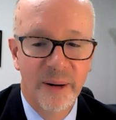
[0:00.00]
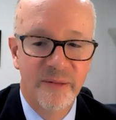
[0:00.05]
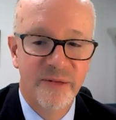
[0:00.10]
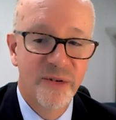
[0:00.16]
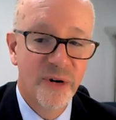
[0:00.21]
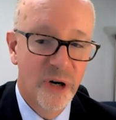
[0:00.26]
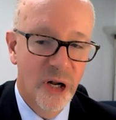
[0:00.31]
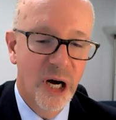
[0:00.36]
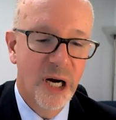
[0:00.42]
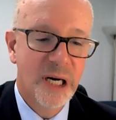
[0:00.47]

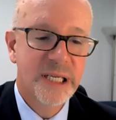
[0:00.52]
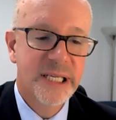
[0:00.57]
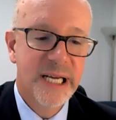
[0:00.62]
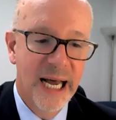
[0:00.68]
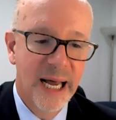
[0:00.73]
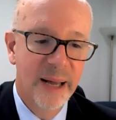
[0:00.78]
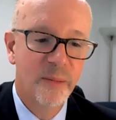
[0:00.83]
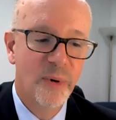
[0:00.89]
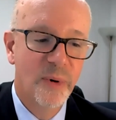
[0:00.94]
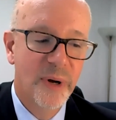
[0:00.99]
for a long
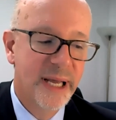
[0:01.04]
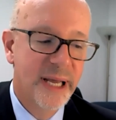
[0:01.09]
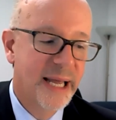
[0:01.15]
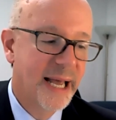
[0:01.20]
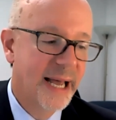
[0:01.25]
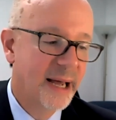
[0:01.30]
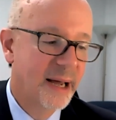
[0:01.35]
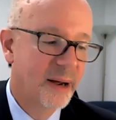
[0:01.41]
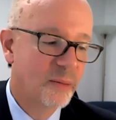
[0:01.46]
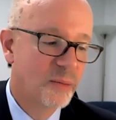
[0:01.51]
time
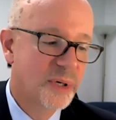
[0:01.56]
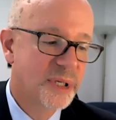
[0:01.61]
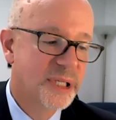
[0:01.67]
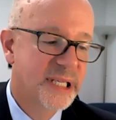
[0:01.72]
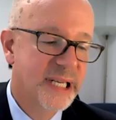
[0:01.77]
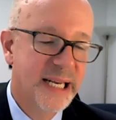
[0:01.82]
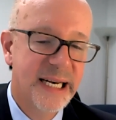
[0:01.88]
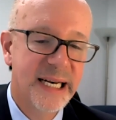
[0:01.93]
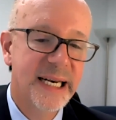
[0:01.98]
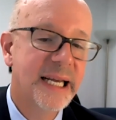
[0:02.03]
we're
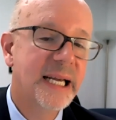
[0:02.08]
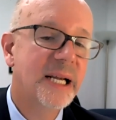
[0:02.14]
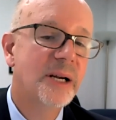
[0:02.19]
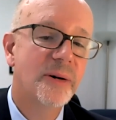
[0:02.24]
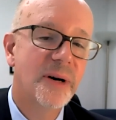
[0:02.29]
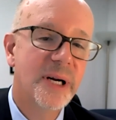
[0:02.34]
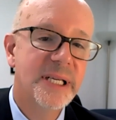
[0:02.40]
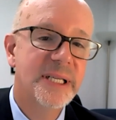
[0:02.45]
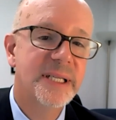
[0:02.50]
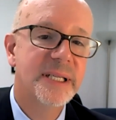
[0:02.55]
seeing an
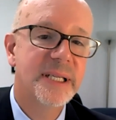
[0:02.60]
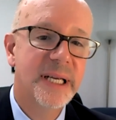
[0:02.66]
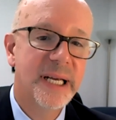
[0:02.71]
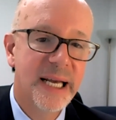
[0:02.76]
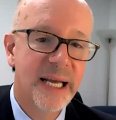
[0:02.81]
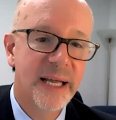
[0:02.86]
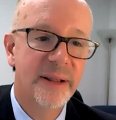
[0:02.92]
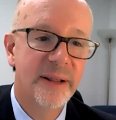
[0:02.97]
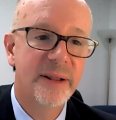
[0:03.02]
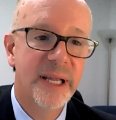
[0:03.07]
increase
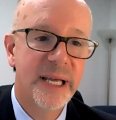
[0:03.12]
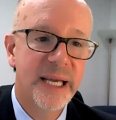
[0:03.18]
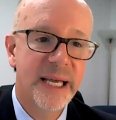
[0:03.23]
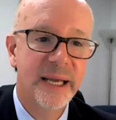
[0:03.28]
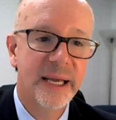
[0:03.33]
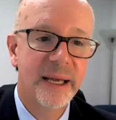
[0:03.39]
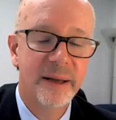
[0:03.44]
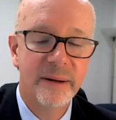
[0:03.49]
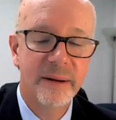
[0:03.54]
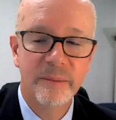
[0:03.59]
in
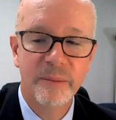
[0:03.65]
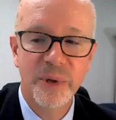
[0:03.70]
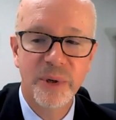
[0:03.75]
the